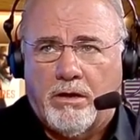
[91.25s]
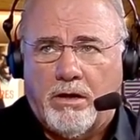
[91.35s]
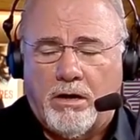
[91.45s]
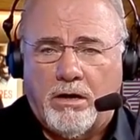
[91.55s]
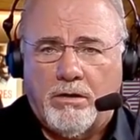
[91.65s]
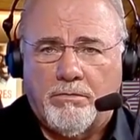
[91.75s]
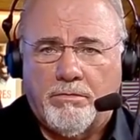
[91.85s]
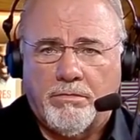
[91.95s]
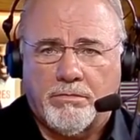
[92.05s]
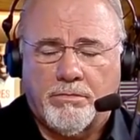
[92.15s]

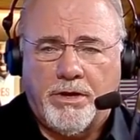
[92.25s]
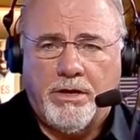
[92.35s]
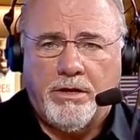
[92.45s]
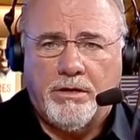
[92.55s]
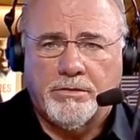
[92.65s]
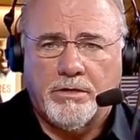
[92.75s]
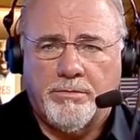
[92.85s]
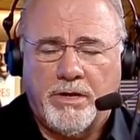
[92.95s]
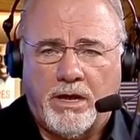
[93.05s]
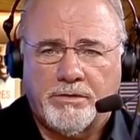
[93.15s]
3 is going
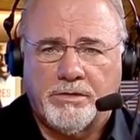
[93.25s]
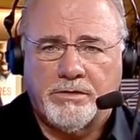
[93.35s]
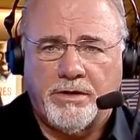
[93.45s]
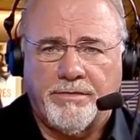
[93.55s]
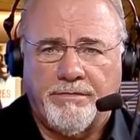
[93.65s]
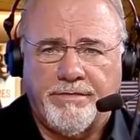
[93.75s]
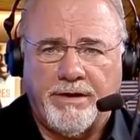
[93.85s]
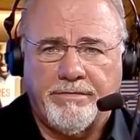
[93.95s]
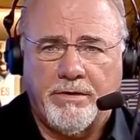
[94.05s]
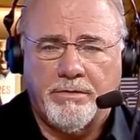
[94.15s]
to be like
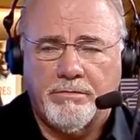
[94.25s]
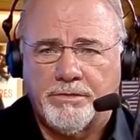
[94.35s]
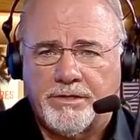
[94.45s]
7,500,